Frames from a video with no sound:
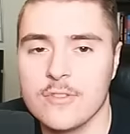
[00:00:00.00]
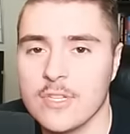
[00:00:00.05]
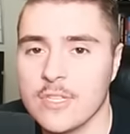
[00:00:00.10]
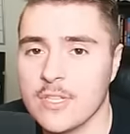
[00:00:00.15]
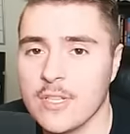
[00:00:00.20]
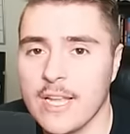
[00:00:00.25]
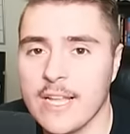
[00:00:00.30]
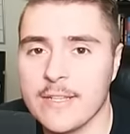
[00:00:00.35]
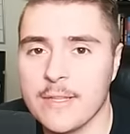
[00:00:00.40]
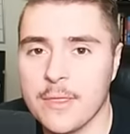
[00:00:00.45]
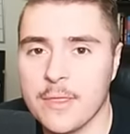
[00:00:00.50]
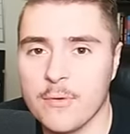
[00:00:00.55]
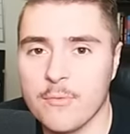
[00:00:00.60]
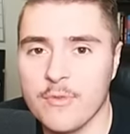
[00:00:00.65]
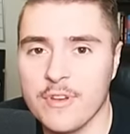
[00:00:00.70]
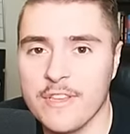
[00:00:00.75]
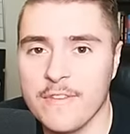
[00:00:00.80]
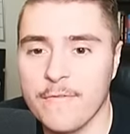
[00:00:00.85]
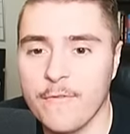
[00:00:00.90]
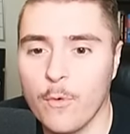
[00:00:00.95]
Just landed
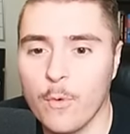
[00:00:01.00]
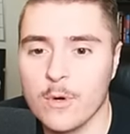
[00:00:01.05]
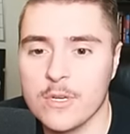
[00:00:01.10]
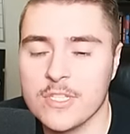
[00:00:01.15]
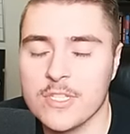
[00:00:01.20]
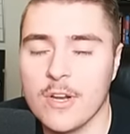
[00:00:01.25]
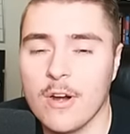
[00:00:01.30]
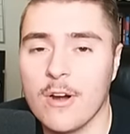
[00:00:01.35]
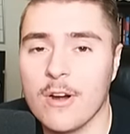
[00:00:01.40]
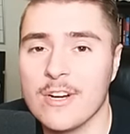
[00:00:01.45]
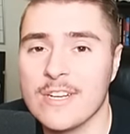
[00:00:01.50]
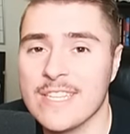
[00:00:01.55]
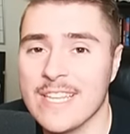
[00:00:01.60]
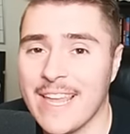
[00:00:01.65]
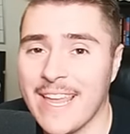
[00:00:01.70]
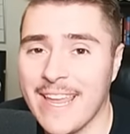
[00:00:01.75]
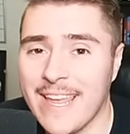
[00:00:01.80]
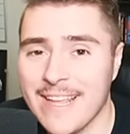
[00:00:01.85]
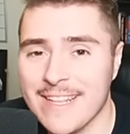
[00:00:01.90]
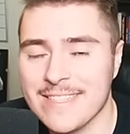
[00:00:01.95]
three four stars
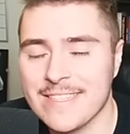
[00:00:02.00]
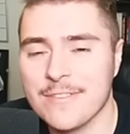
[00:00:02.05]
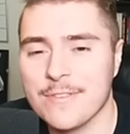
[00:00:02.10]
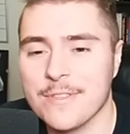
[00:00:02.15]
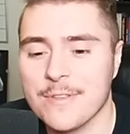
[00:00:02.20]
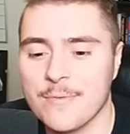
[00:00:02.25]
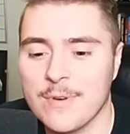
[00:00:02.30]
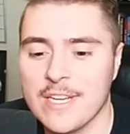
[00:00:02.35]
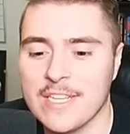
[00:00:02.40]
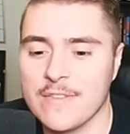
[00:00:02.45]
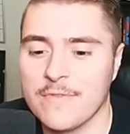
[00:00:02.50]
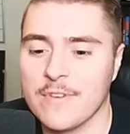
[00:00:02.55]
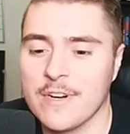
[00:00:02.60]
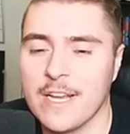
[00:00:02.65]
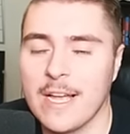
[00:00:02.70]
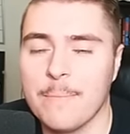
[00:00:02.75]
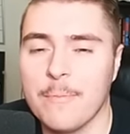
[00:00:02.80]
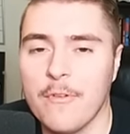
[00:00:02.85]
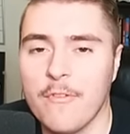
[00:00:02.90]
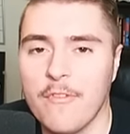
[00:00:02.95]
and still in the race for a
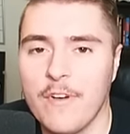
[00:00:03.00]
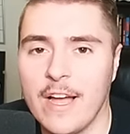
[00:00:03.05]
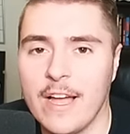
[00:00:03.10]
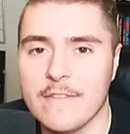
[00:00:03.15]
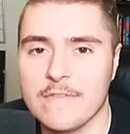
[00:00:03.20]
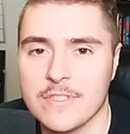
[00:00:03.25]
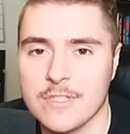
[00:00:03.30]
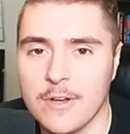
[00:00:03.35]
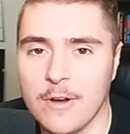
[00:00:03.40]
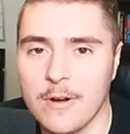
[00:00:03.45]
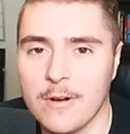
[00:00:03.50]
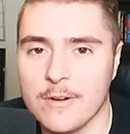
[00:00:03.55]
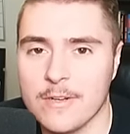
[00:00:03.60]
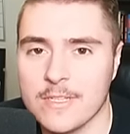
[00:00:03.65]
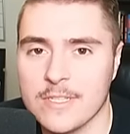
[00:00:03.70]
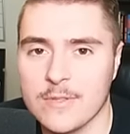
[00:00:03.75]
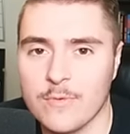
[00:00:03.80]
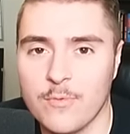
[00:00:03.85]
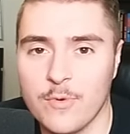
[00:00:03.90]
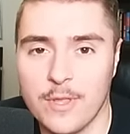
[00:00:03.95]
couple five
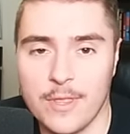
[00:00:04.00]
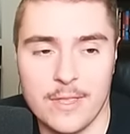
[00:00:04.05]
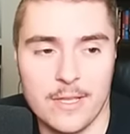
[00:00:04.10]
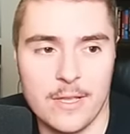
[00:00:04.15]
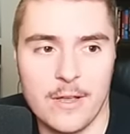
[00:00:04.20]
stars with